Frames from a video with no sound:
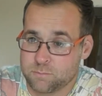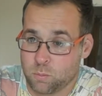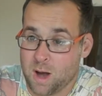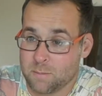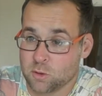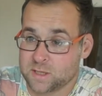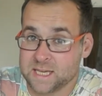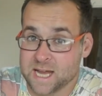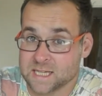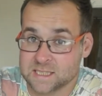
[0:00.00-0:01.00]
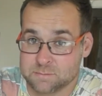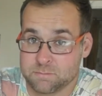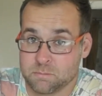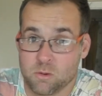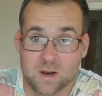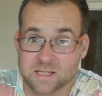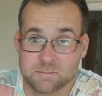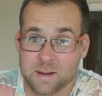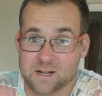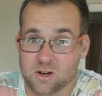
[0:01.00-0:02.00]
What I'm looking at is more or less
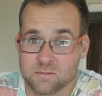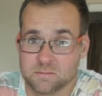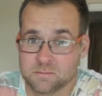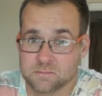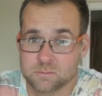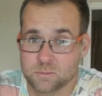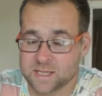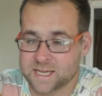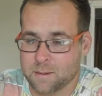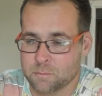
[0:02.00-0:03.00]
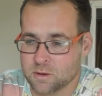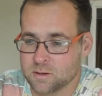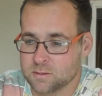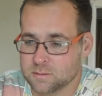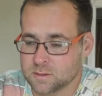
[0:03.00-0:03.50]
bang on with the camera.